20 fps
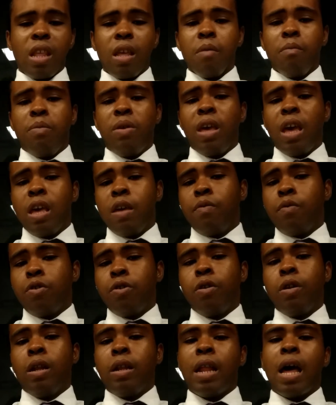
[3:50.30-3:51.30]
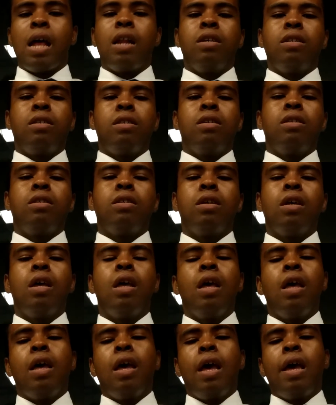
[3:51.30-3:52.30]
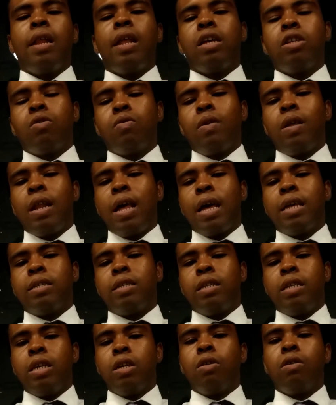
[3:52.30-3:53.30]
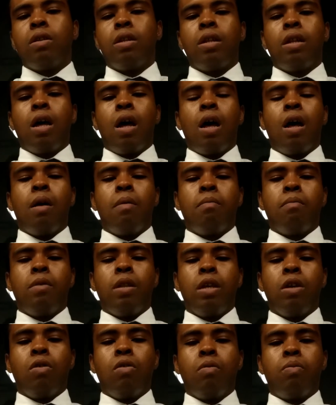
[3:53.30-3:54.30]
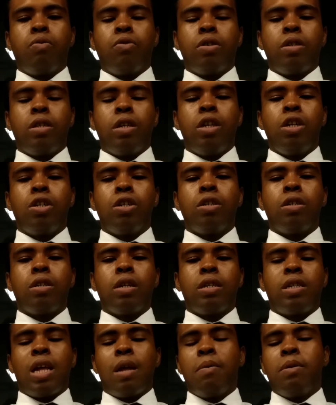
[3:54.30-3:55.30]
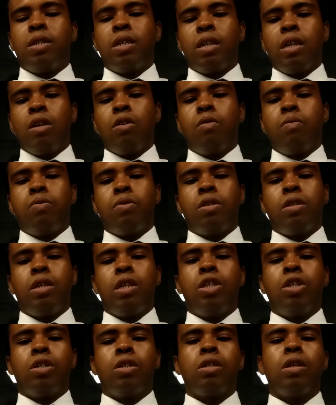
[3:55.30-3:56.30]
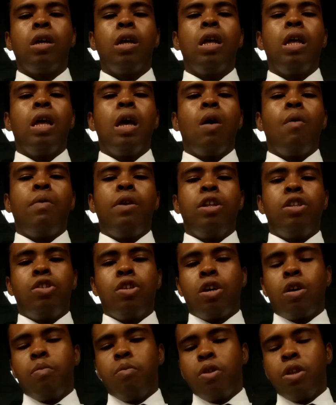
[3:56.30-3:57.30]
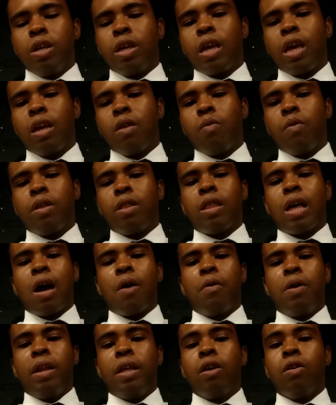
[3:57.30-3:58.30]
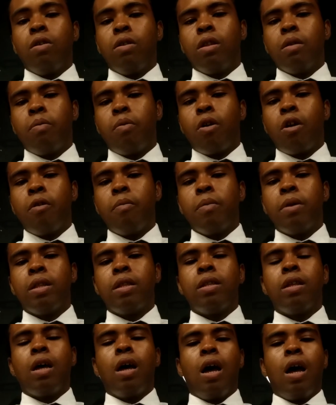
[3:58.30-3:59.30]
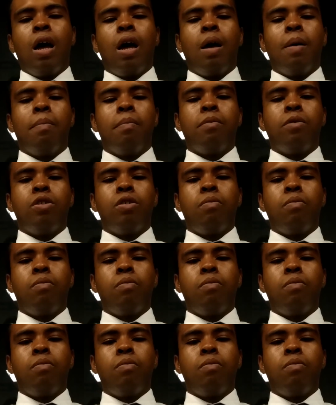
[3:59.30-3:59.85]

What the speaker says: behavioral analysis, and as well as legal procedures, establishing legal procedures. We need to communicate with our legal department to